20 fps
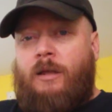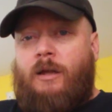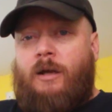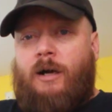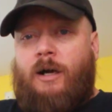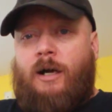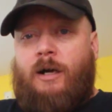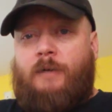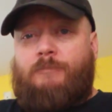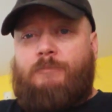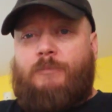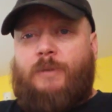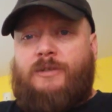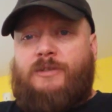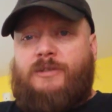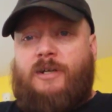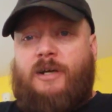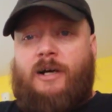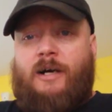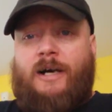
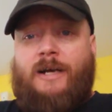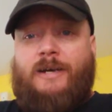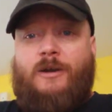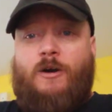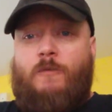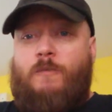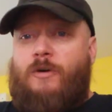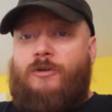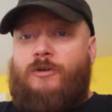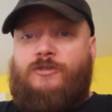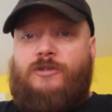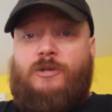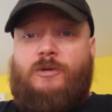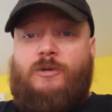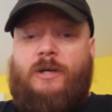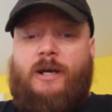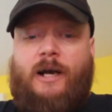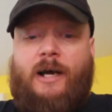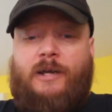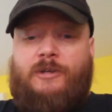But I know most of you
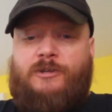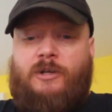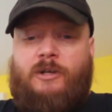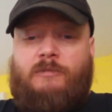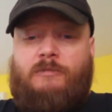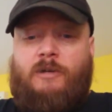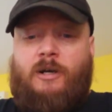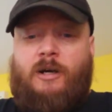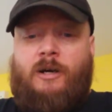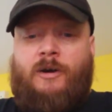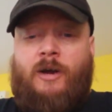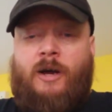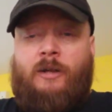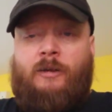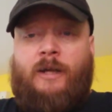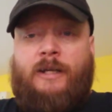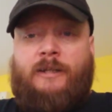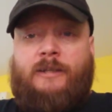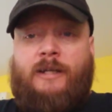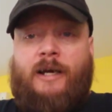guys are not
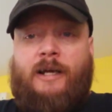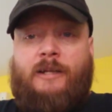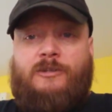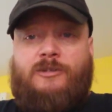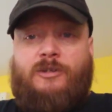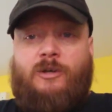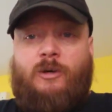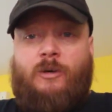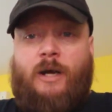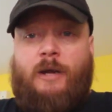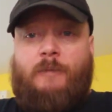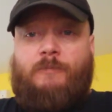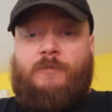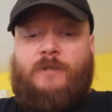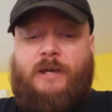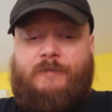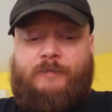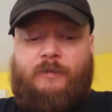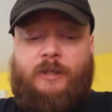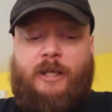like that, so I
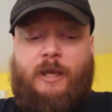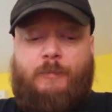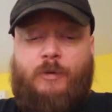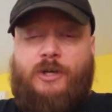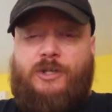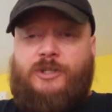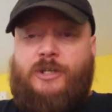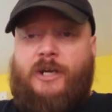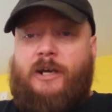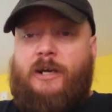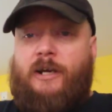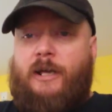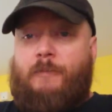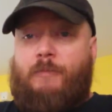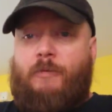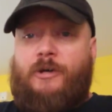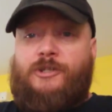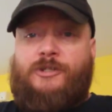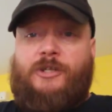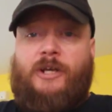definitely appreciate it. I
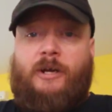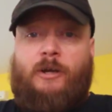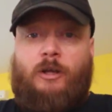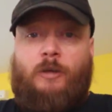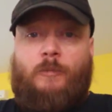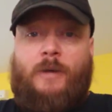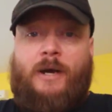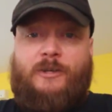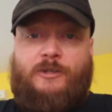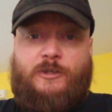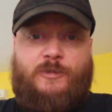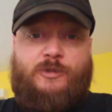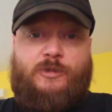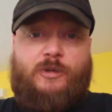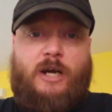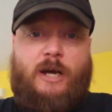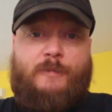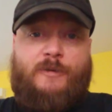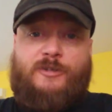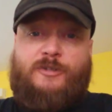appreciate all my
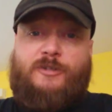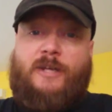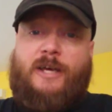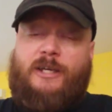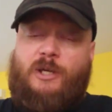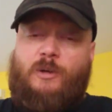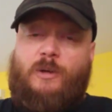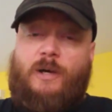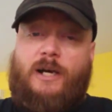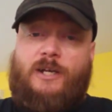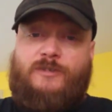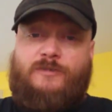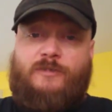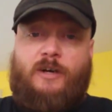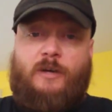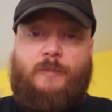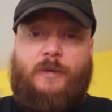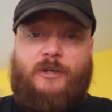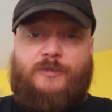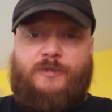subscribers. Thank you guys
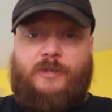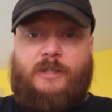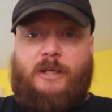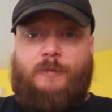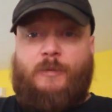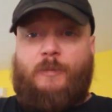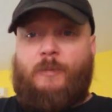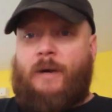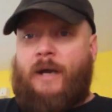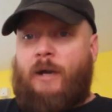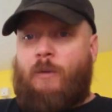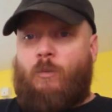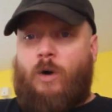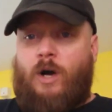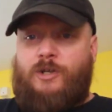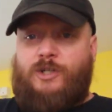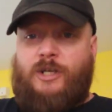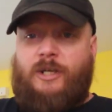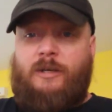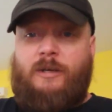very much for coming by and
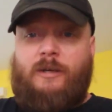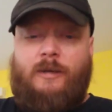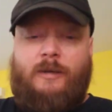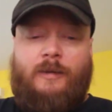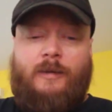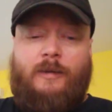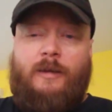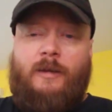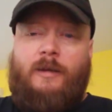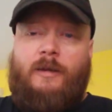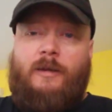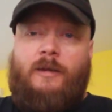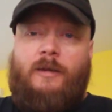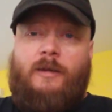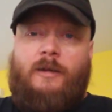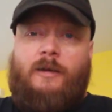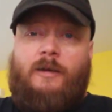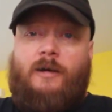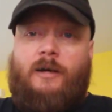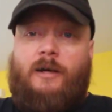watching.
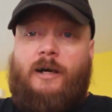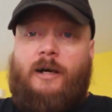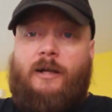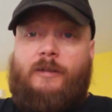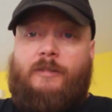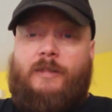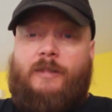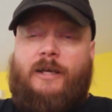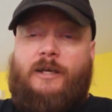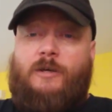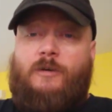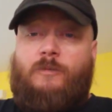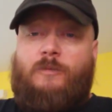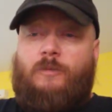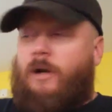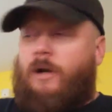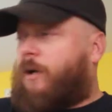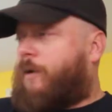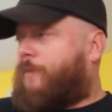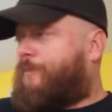Thank you
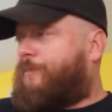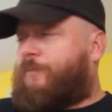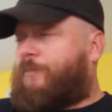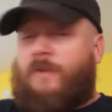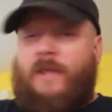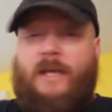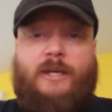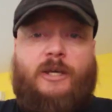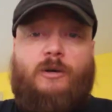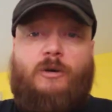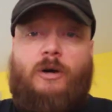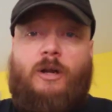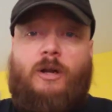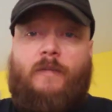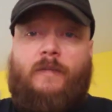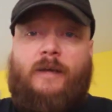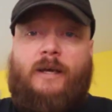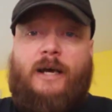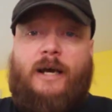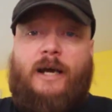to all of
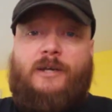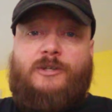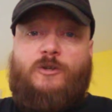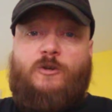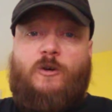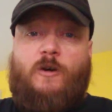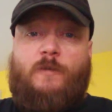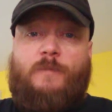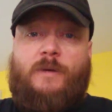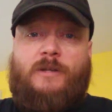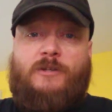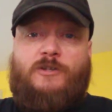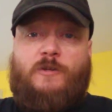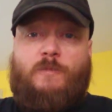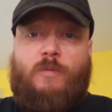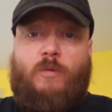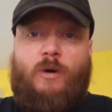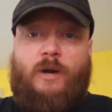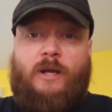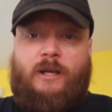the guys who have been
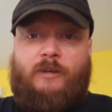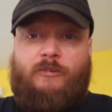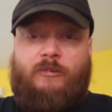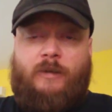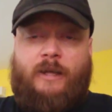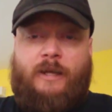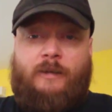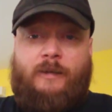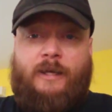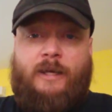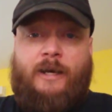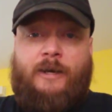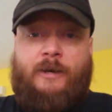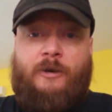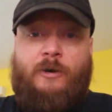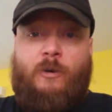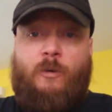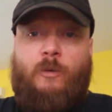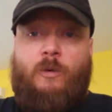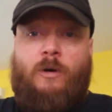supporting us lately. I
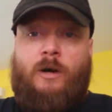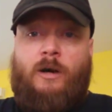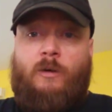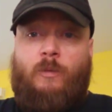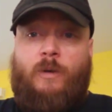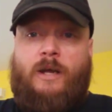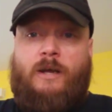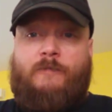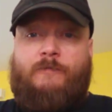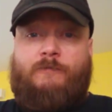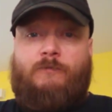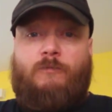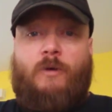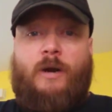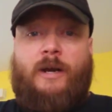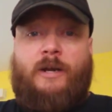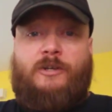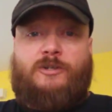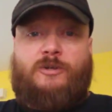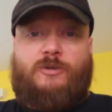know we have
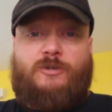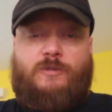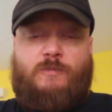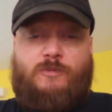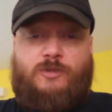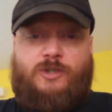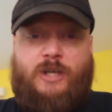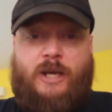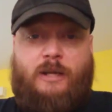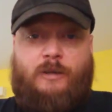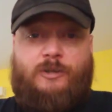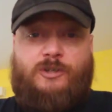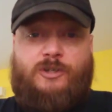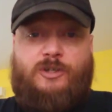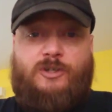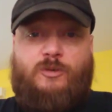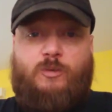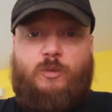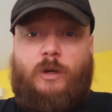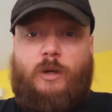run into some
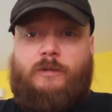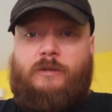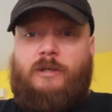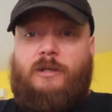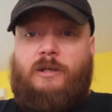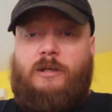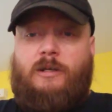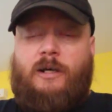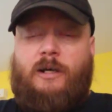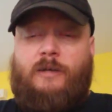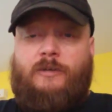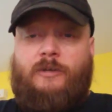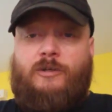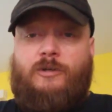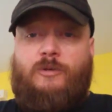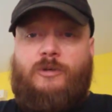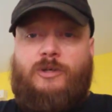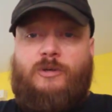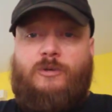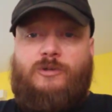challenges with the
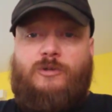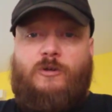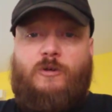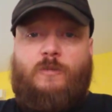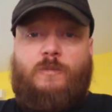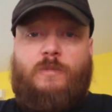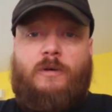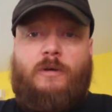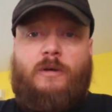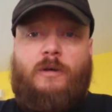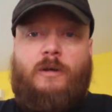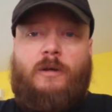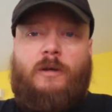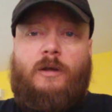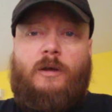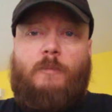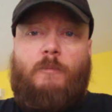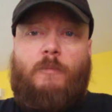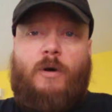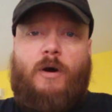new YouTube
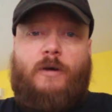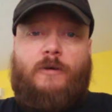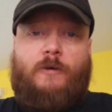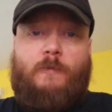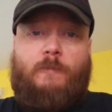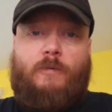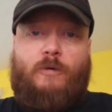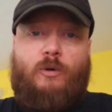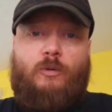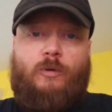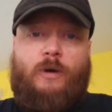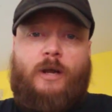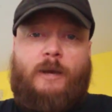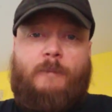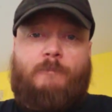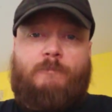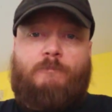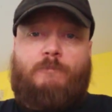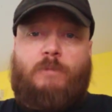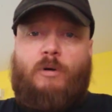partner
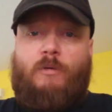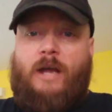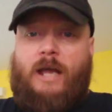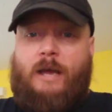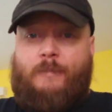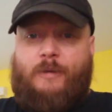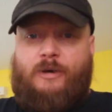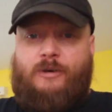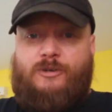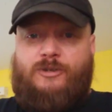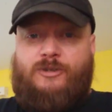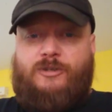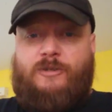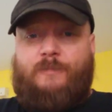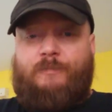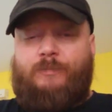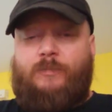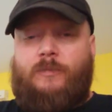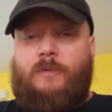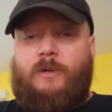program parameters.
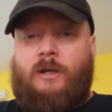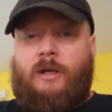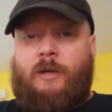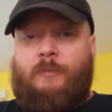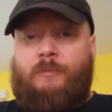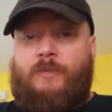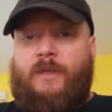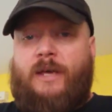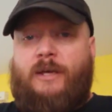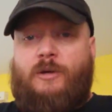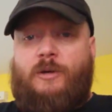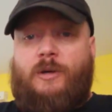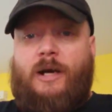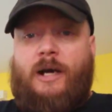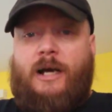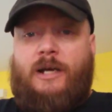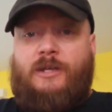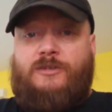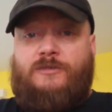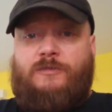Thank you
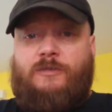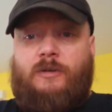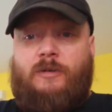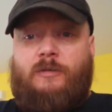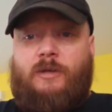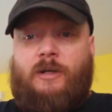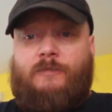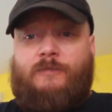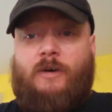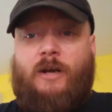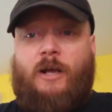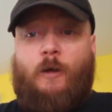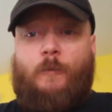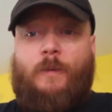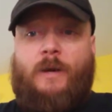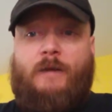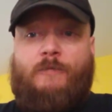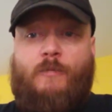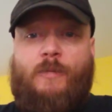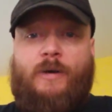guys for
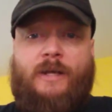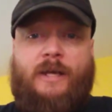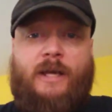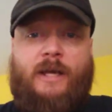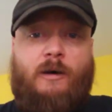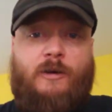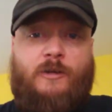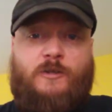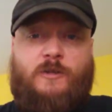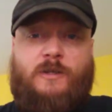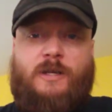helping everybody out.